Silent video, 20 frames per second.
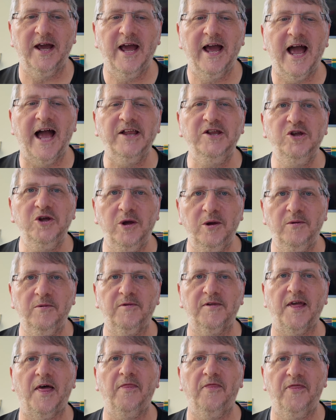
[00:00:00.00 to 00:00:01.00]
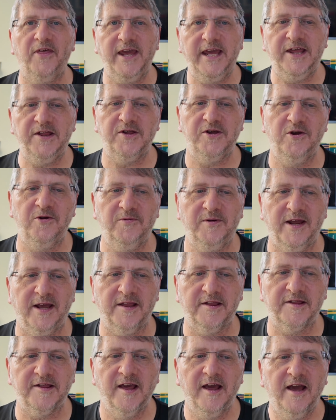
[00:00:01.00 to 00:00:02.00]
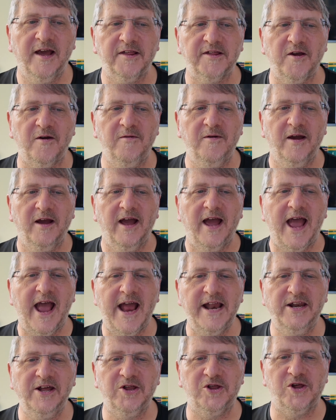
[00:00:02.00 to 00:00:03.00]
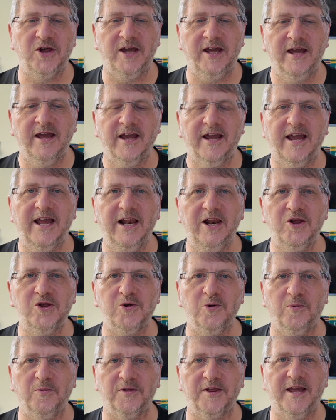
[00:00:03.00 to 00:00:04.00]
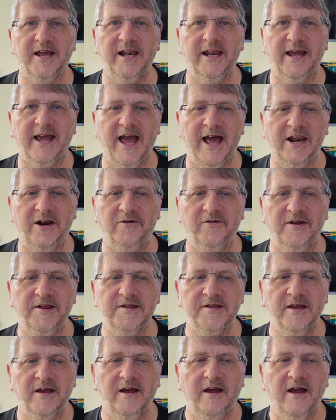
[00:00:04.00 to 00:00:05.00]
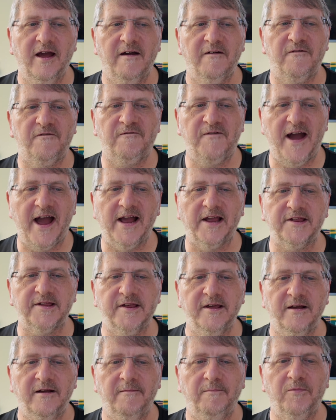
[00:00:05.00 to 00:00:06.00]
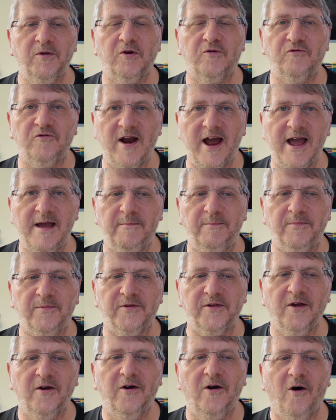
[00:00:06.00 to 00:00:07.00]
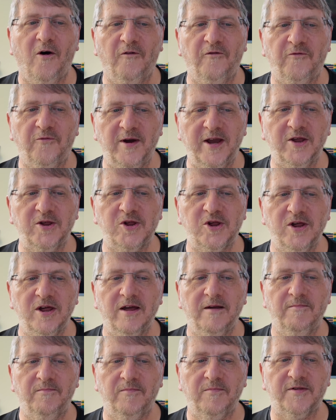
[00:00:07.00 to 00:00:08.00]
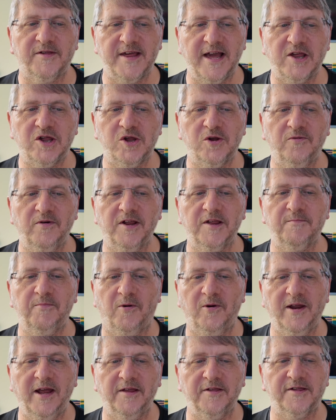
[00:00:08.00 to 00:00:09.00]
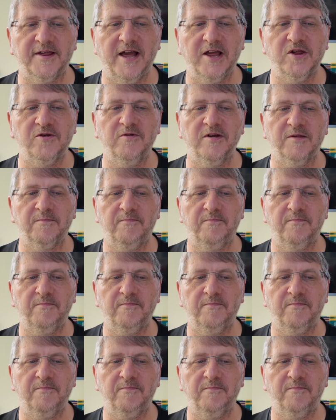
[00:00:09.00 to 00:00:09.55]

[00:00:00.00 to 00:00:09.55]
and use these units. So energy, kilojoules, kilocalories, fat, grams, of which saturates, polyunsaturates,